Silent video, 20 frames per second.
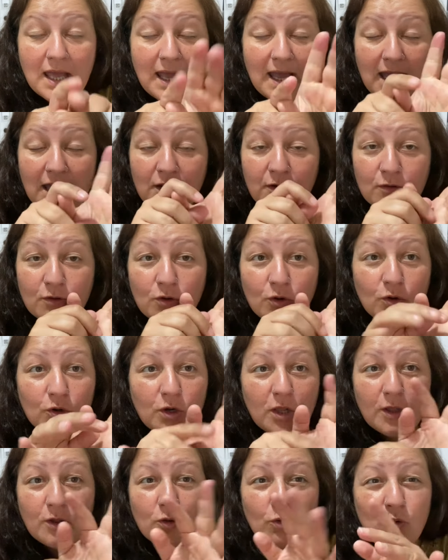and I've got
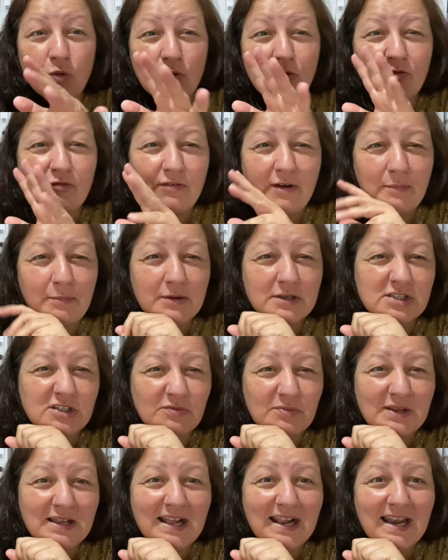like all fabrics I've
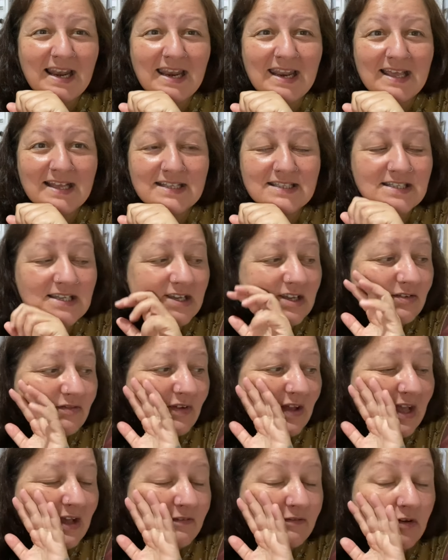been collecting
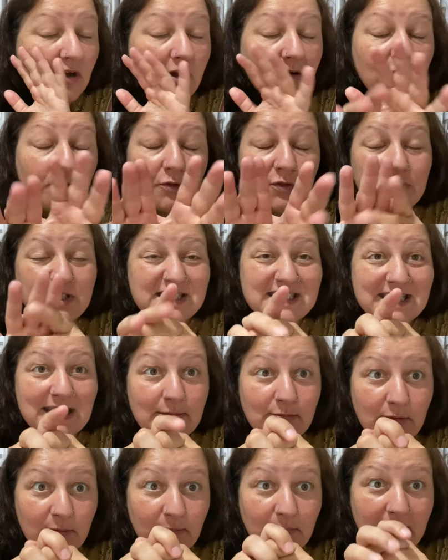forever. I've got the
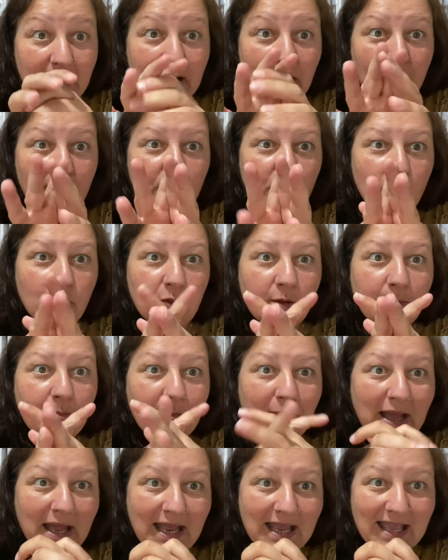sleeping bag, I've got the
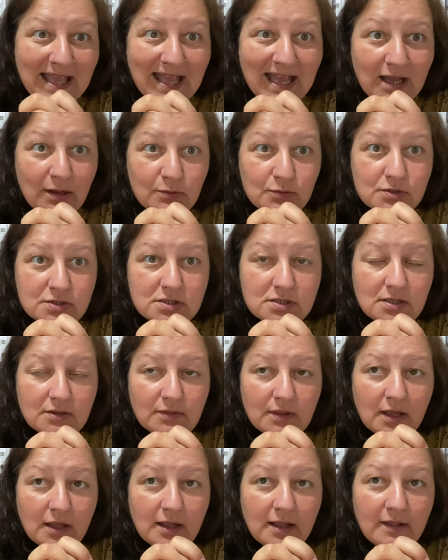bag house
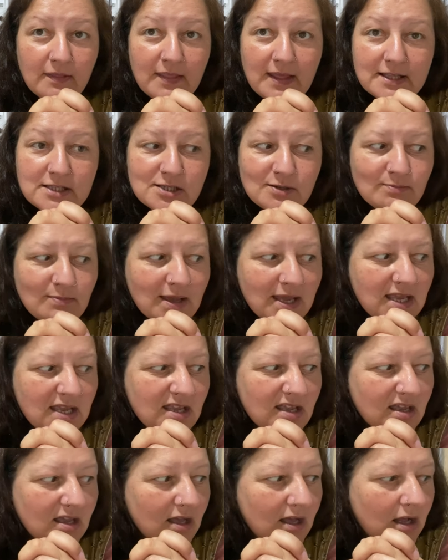that in there to
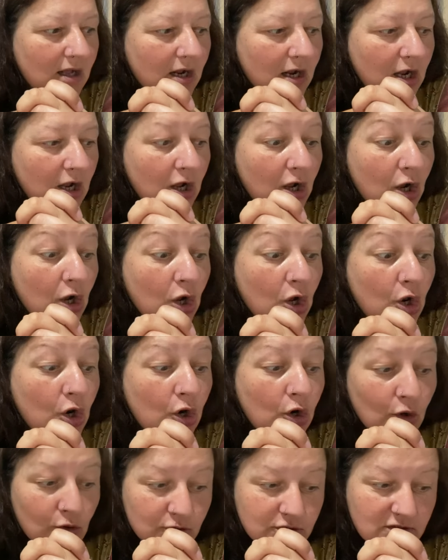make,
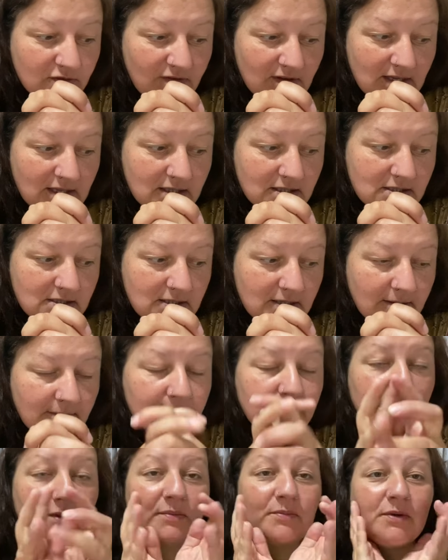lots of it.
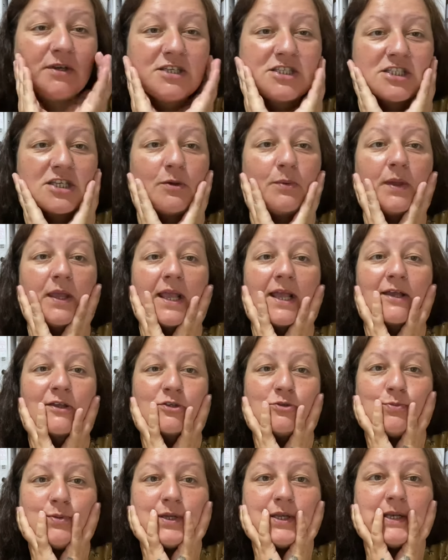And my sewing
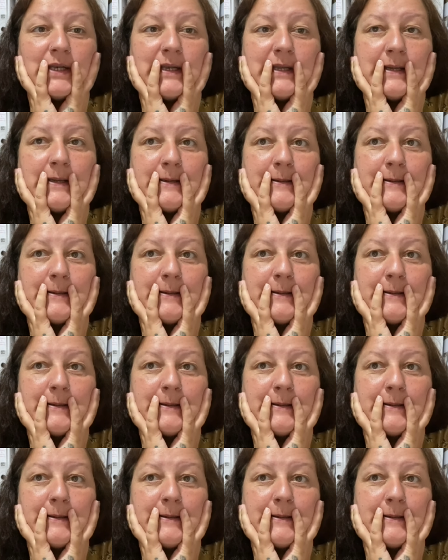has been